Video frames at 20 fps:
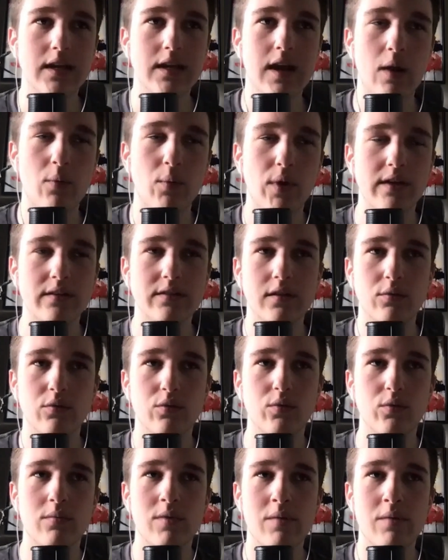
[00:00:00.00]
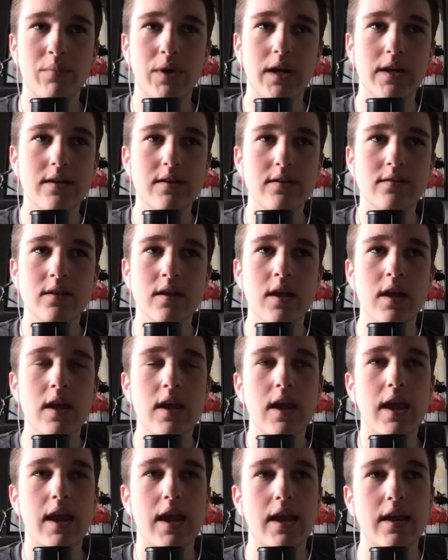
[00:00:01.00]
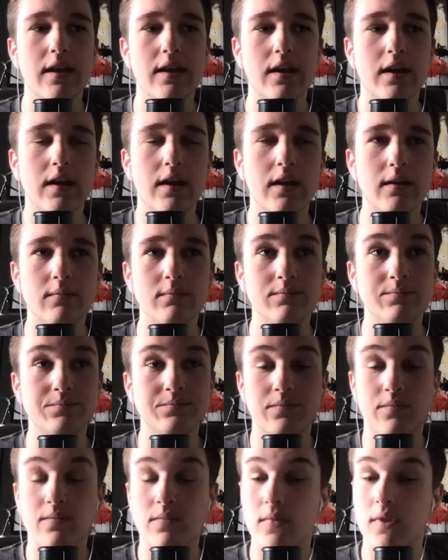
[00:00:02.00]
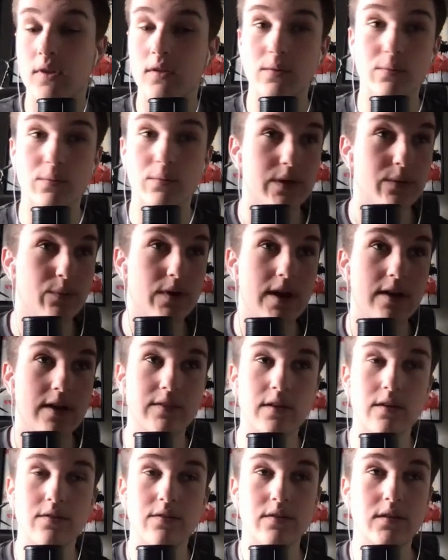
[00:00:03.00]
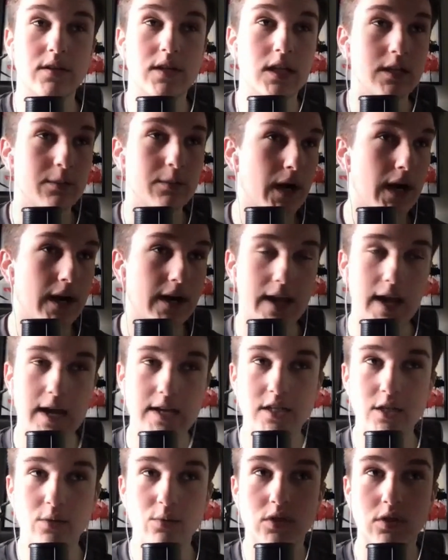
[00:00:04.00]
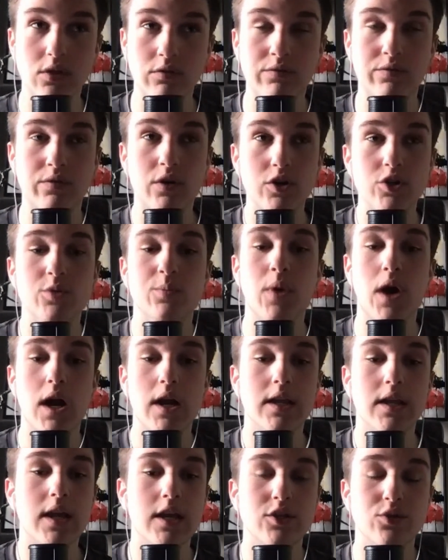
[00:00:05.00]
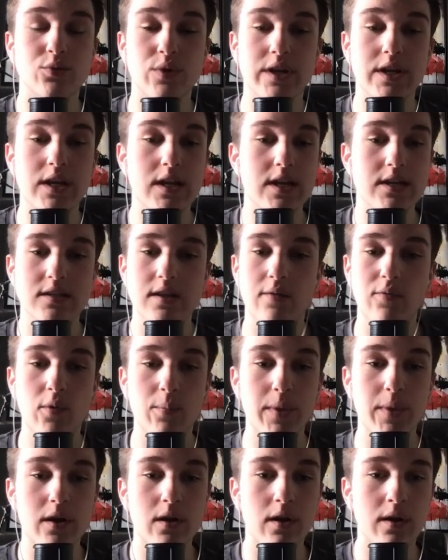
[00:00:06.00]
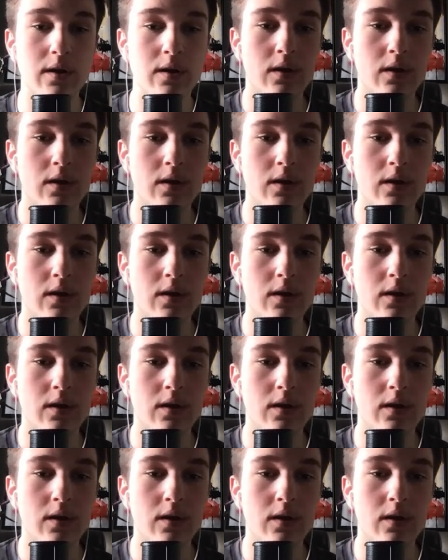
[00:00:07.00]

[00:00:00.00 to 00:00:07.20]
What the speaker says: I went out there with one of my buddies. And we went out there, did the podcast. It was the first podcast Ricky has ever been on.